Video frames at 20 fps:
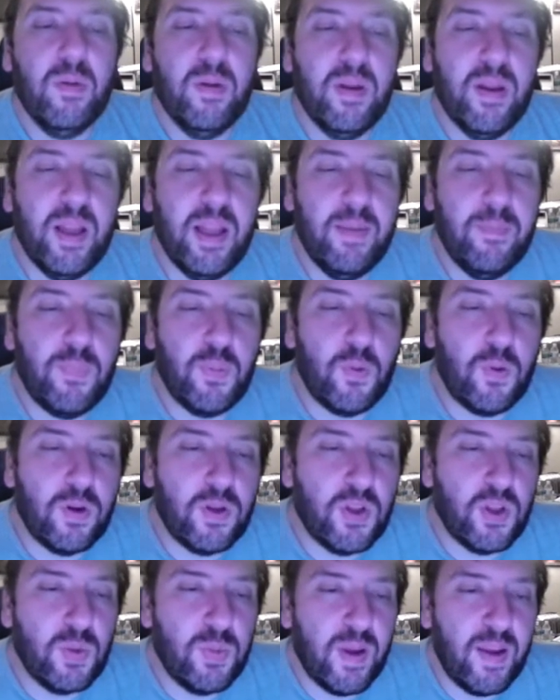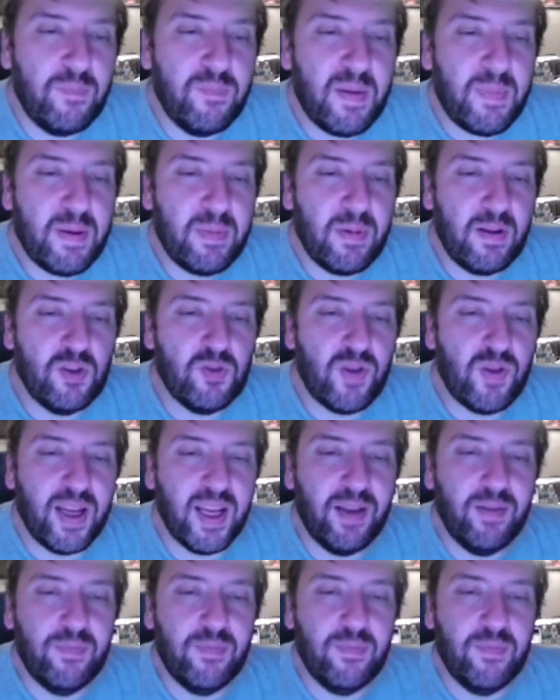imports, we have Baby
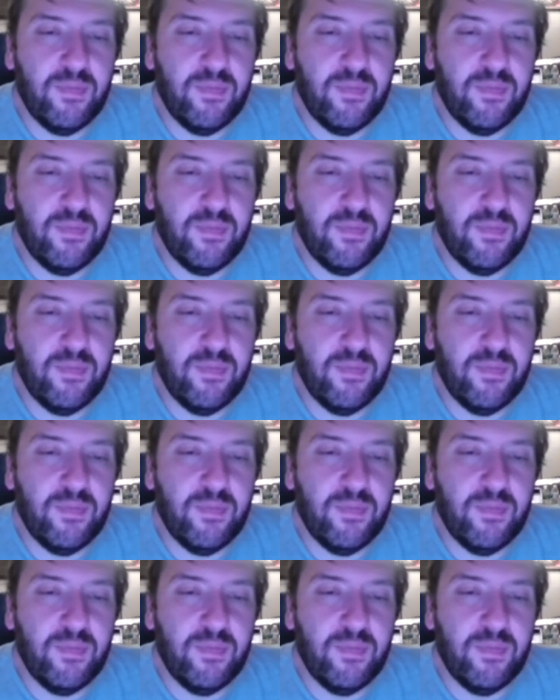Mudragon.